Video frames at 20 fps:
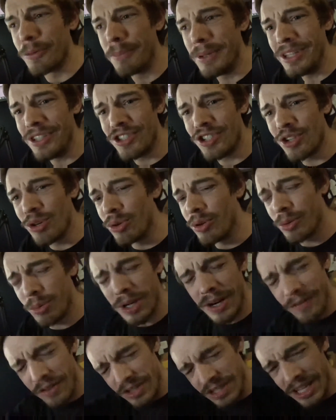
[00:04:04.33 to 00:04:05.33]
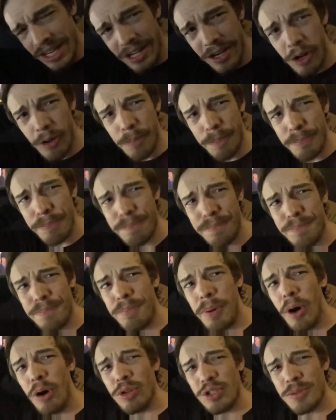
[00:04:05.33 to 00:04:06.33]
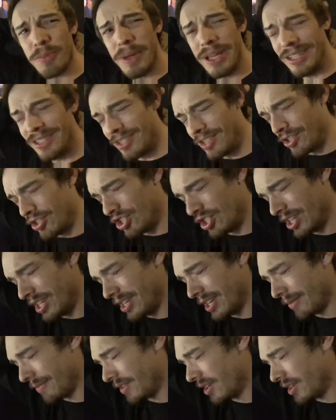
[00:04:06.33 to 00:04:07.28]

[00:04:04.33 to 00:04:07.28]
Beast's store, whatever. He's getting all Postmates and shit, and I'm,